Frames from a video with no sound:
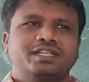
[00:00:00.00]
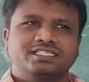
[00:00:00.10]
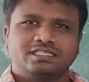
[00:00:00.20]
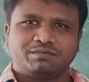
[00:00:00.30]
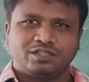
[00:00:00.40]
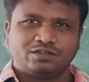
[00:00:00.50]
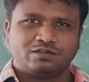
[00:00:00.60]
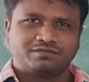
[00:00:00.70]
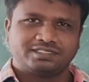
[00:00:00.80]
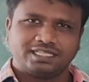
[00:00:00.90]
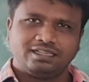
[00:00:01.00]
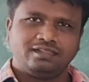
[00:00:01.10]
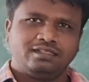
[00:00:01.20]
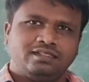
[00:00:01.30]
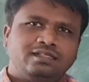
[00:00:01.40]
is the meaning of cell,
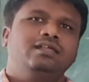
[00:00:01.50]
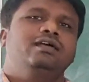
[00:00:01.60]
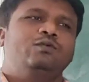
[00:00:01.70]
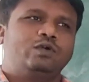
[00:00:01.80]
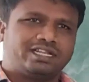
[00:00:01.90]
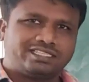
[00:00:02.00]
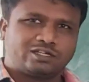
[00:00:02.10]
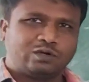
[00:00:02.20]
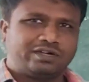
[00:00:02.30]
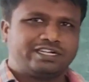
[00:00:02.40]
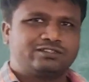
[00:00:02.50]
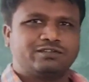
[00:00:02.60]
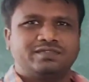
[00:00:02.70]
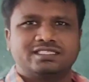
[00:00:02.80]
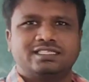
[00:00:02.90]
what are the contents
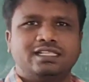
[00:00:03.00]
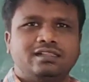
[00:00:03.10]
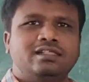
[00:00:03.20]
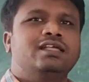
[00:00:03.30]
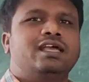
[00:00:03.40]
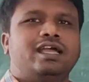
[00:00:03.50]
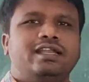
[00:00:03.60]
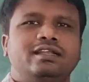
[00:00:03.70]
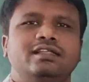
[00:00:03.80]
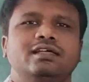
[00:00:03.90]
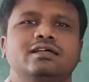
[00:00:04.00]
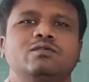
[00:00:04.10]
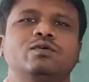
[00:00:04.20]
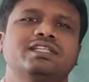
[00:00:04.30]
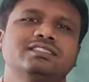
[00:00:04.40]
of the cell and
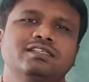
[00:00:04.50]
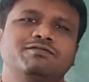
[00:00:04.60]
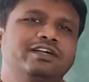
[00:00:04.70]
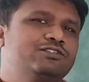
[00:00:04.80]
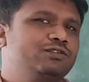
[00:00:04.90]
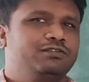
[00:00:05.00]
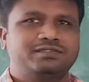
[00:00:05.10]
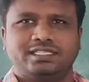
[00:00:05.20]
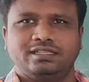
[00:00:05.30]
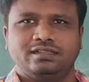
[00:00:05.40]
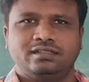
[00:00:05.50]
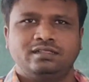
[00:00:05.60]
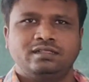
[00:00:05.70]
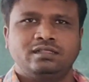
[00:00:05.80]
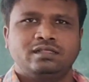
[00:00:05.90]
what is the function of cell.
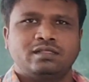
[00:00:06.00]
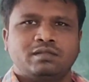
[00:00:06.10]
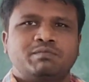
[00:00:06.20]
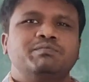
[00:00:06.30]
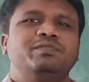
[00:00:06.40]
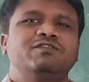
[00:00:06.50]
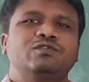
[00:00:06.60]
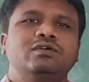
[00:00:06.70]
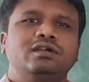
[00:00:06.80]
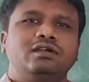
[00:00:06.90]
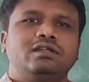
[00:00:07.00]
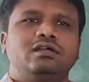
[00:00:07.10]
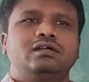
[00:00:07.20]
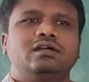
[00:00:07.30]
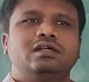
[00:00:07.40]

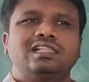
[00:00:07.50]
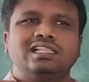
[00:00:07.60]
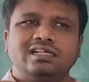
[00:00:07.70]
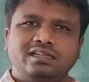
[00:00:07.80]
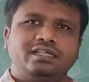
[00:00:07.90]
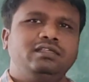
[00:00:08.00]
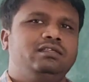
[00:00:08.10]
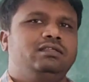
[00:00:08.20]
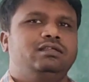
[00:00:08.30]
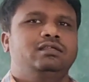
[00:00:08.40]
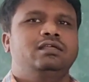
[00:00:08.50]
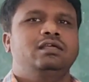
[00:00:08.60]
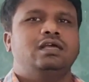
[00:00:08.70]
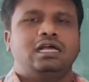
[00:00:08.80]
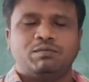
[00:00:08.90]
Before learning
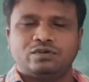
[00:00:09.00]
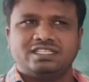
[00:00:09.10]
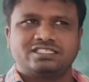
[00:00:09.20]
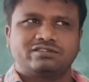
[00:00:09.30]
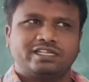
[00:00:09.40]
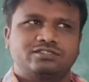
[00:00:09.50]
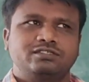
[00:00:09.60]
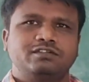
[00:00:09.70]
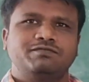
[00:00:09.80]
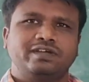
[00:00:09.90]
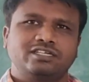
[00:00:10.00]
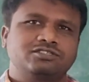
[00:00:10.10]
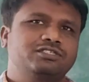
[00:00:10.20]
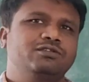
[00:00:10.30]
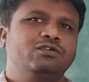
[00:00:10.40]
about the structure
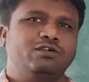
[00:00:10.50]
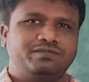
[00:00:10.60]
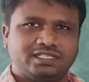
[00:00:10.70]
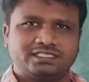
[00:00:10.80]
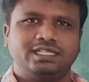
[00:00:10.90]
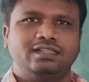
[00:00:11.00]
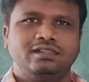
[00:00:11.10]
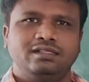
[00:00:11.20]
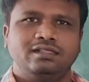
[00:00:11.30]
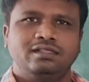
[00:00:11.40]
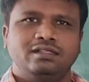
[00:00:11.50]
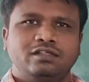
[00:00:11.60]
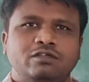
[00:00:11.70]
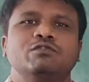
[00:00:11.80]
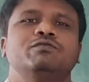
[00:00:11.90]
function of the cell,
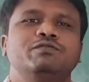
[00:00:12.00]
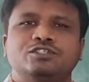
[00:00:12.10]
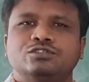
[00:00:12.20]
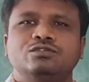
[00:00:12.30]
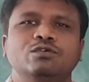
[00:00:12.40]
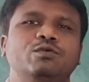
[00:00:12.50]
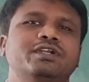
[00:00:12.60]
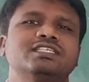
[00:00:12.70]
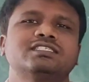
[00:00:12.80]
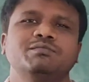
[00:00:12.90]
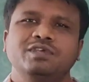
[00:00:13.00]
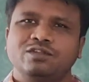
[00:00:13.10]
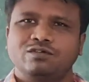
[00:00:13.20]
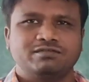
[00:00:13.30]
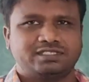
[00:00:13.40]
we should know what is the
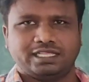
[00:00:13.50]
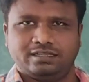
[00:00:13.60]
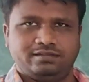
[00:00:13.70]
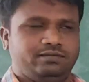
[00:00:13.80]
meaning of cell.